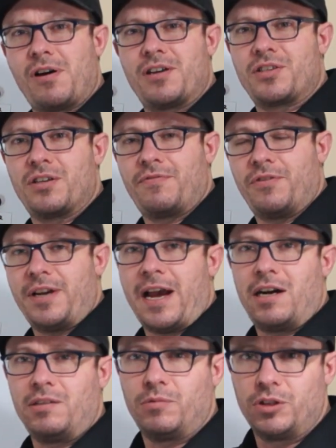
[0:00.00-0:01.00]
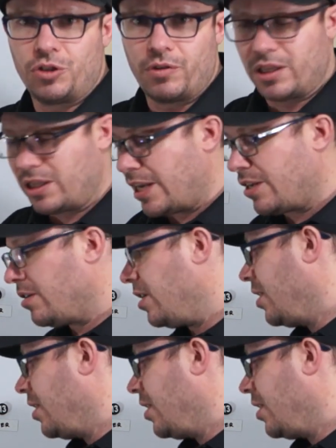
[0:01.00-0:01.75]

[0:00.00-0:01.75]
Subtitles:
roster for now and will join later.